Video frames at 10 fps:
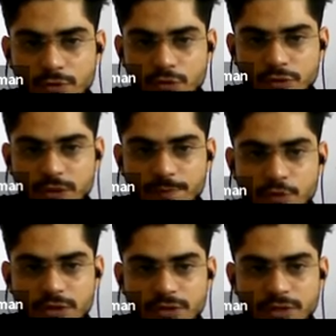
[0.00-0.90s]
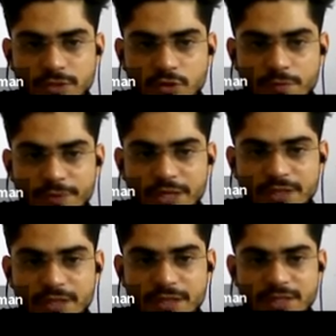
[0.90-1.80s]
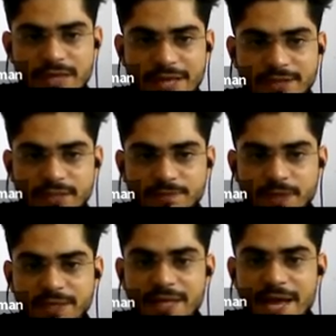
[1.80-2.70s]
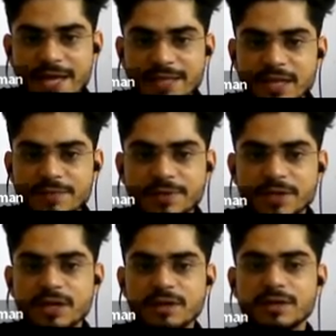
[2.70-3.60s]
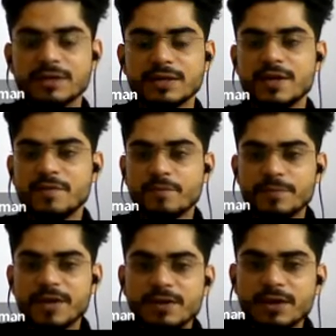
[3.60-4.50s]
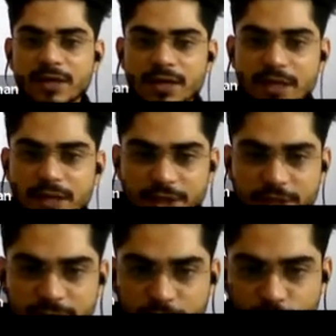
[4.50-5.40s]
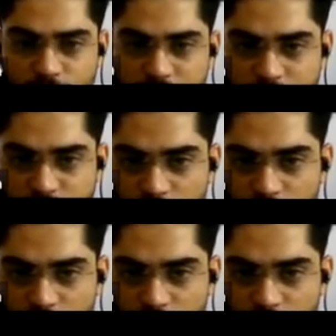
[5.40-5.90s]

So suppose this combination is like this, but the examiner may give you this